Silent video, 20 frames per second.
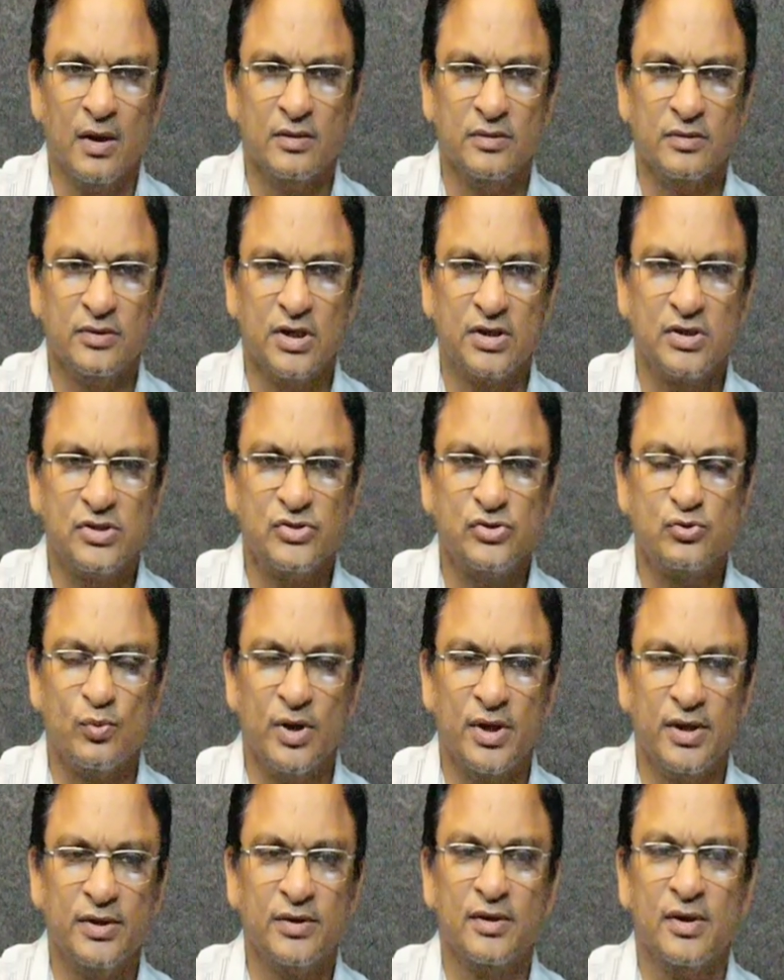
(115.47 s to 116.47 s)
That is
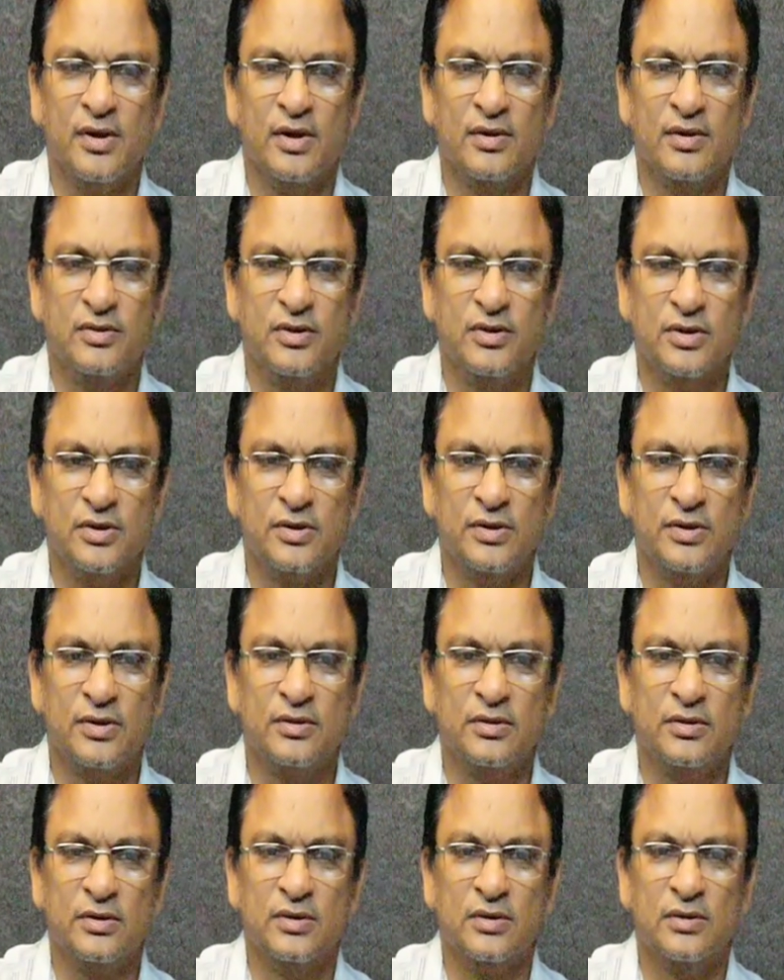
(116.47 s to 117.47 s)
why
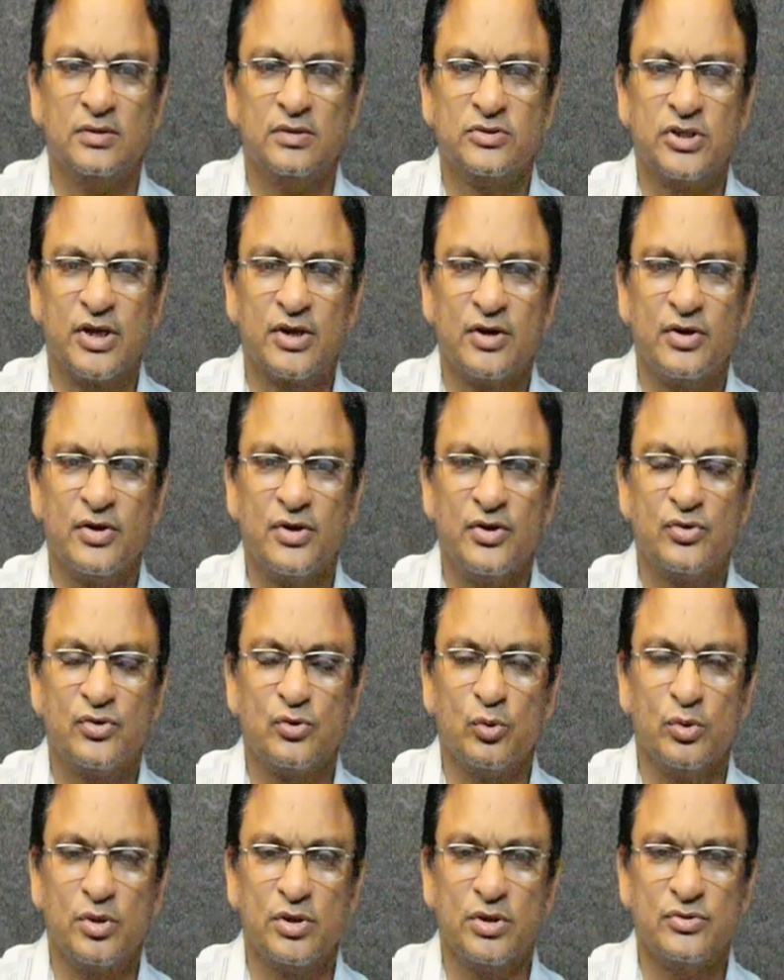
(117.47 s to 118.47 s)
the secondary
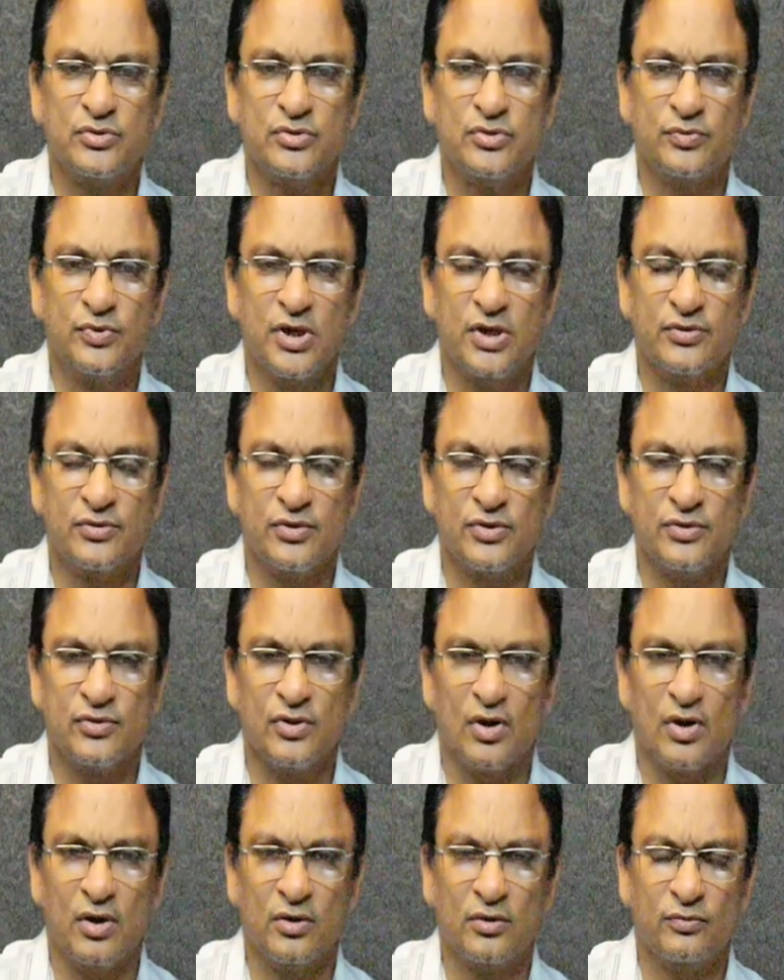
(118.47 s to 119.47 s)
storage devices
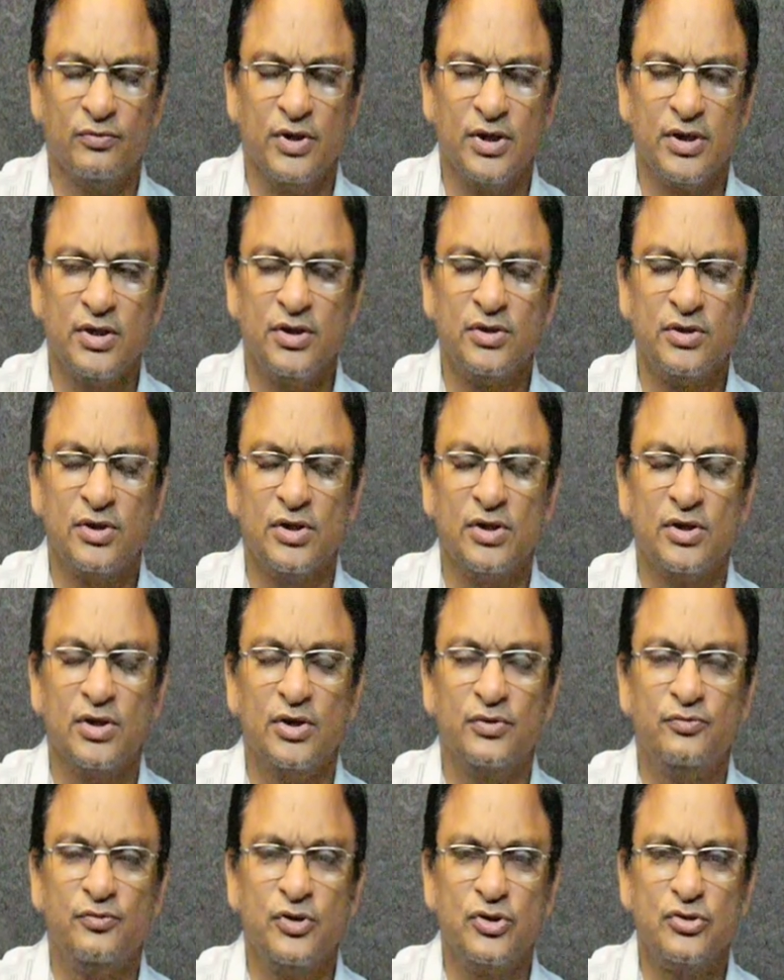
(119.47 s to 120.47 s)
are very
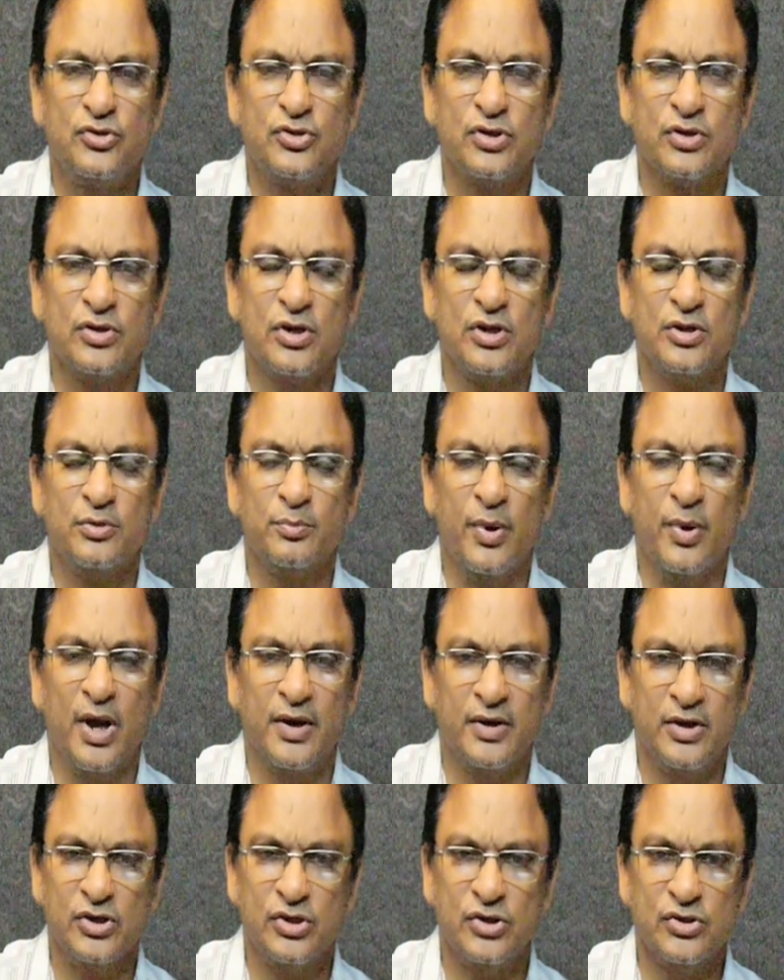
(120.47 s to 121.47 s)
efficiently
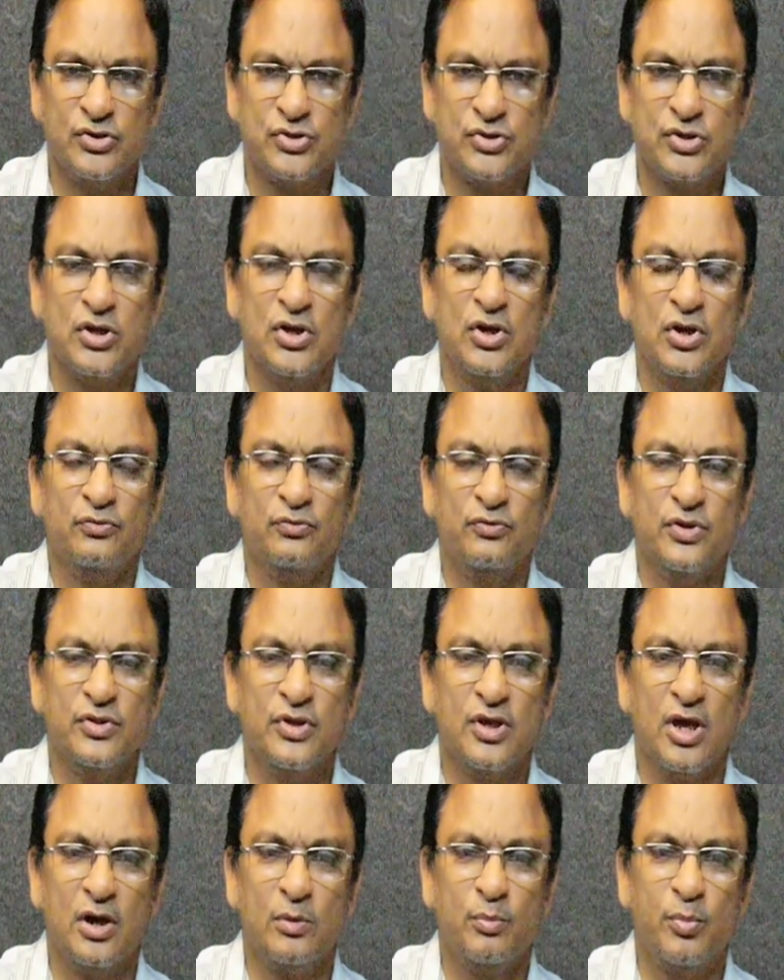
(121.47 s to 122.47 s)
managed with the
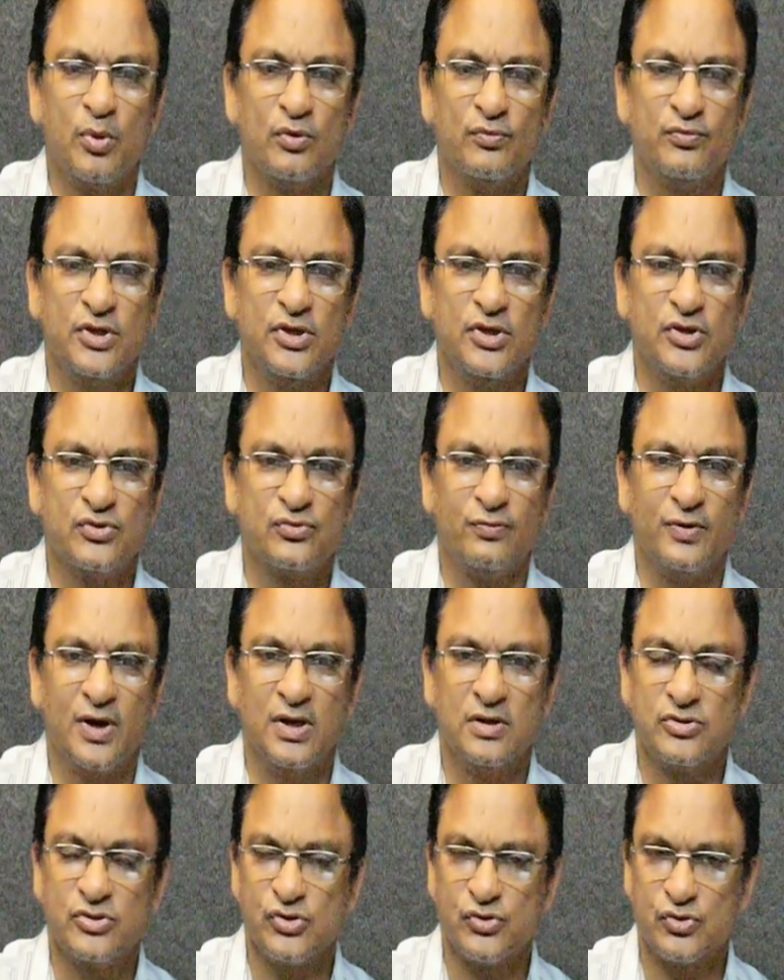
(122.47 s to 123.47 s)
help of these
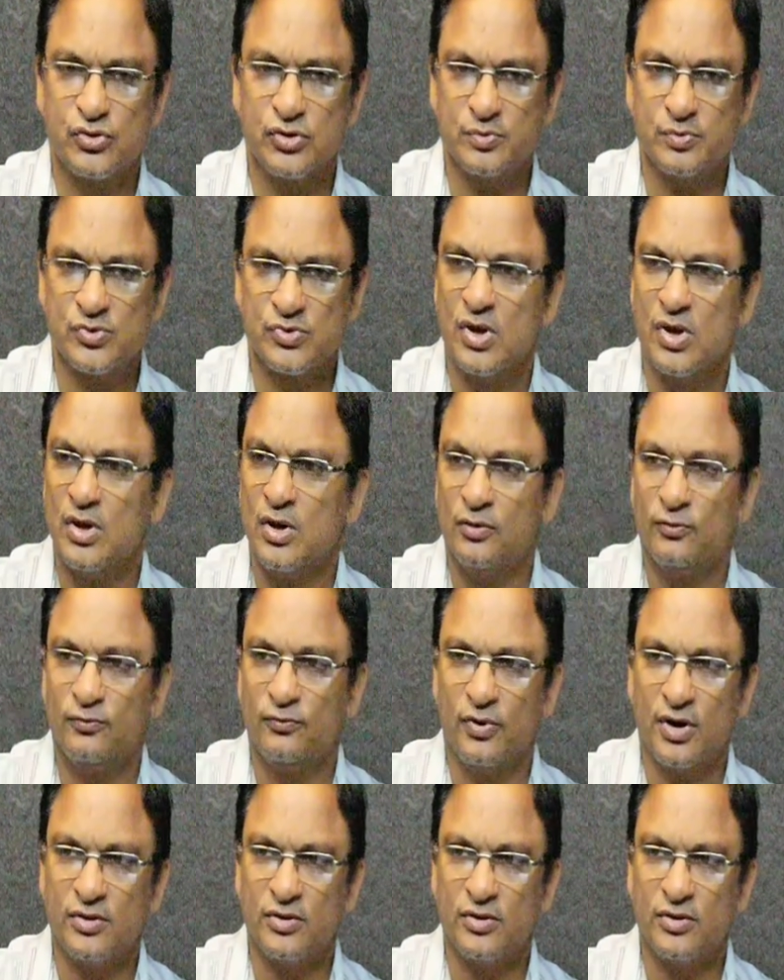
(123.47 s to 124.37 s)
file systems for